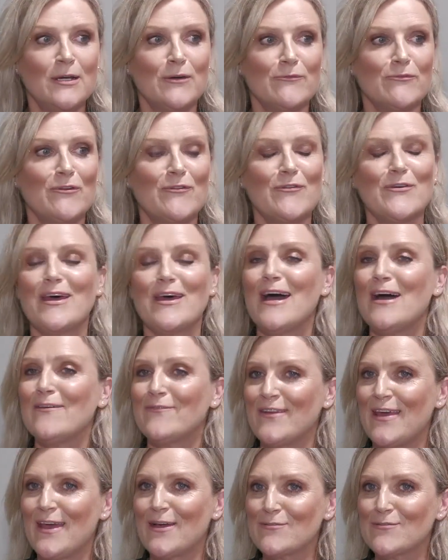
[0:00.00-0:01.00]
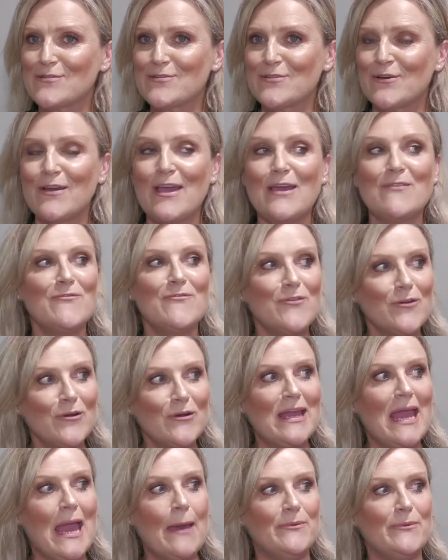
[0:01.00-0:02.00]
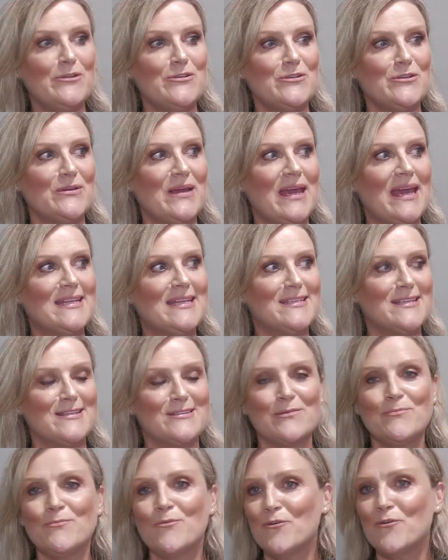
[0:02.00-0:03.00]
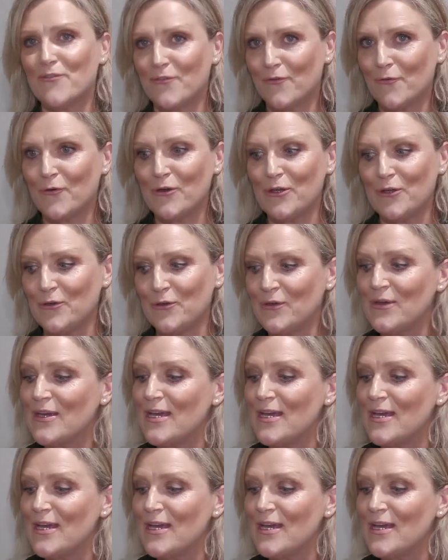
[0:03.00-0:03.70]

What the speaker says: for a further half an hour or so, and very happy to answer some more for you.